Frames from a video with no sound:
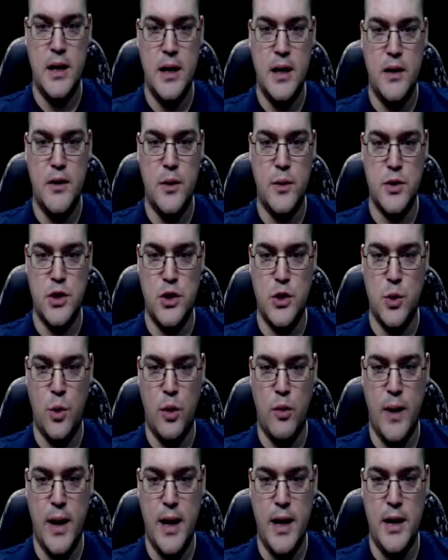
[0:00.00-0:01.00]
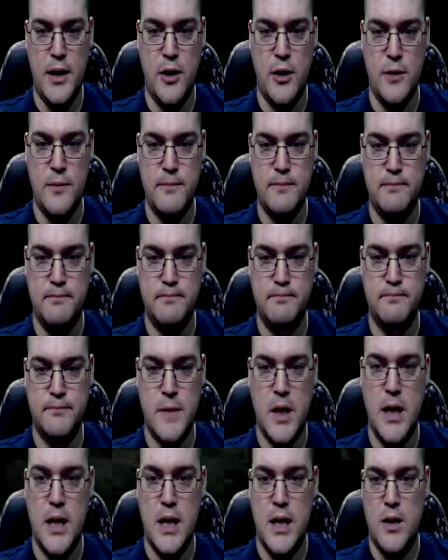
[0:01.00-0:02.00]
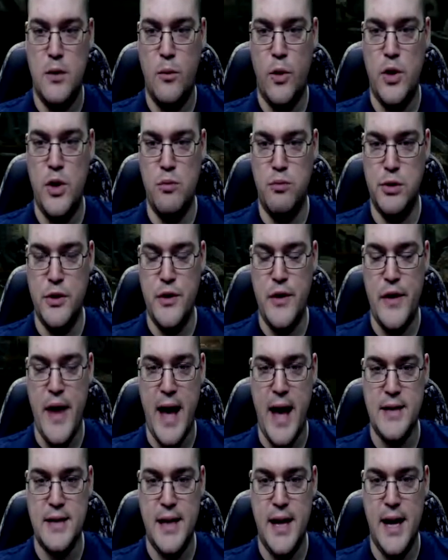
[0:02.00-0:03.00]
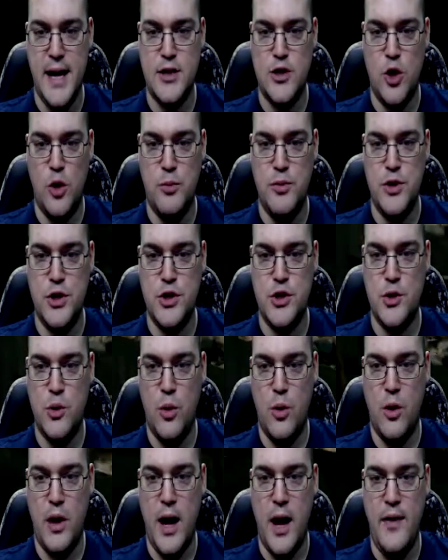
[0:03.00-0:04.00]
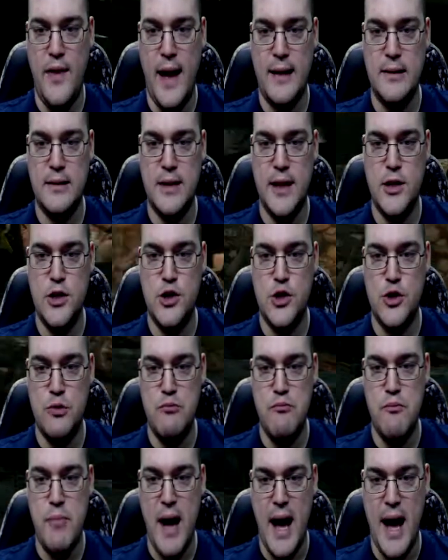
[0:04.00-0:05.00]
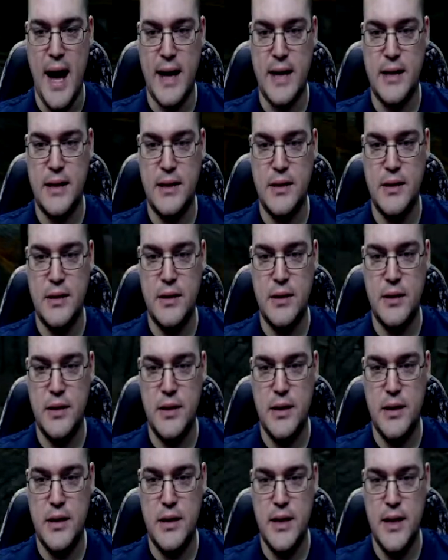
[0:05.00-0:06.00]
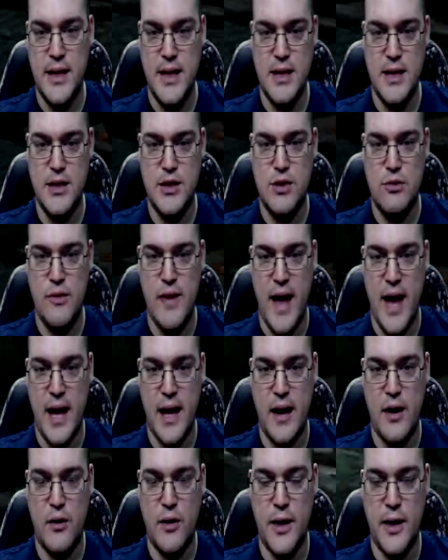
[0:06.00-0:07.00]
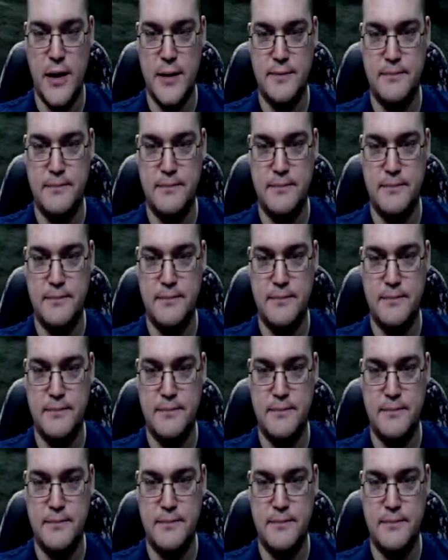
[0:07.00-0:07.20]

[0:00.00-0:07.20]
There was a door right here. When you blew the gas cans, it opened this door, and that led you back into that area.